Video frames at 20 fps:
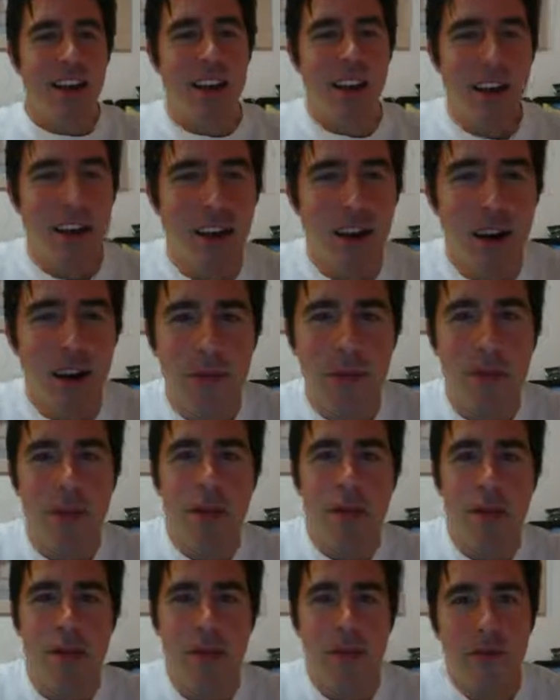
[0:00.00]
Now I'll probably
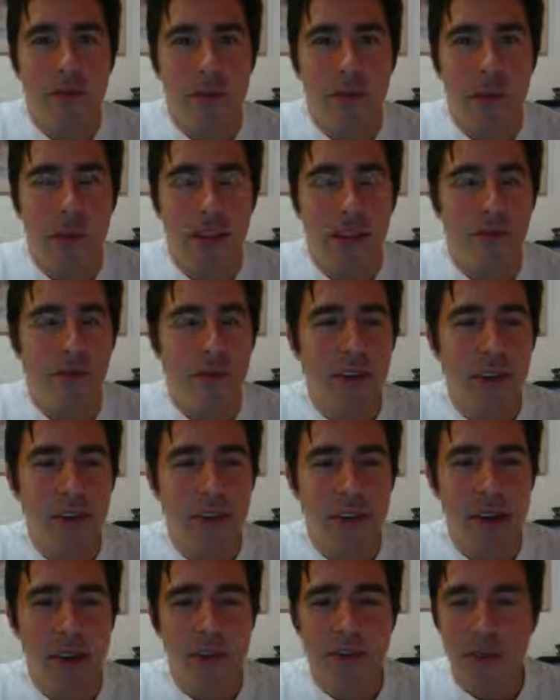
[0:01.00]
go off and play some video
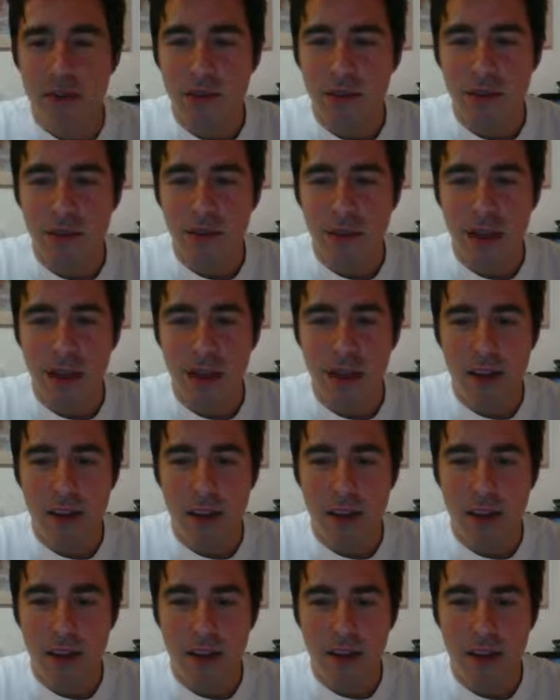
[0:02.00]
games or something like
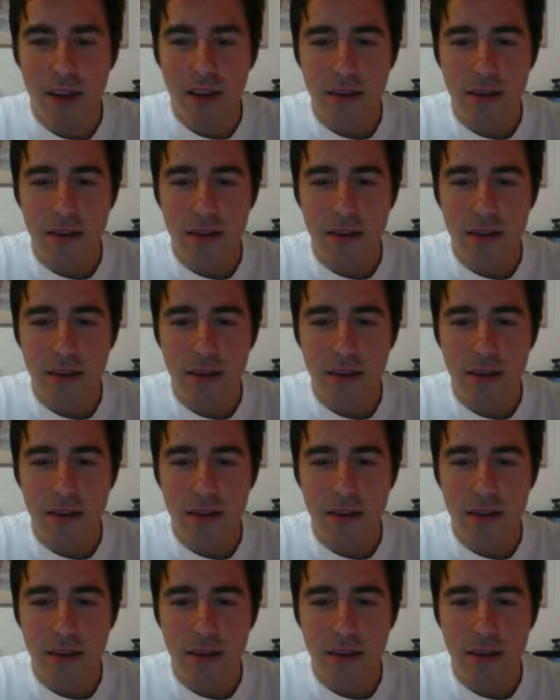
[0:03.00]
that.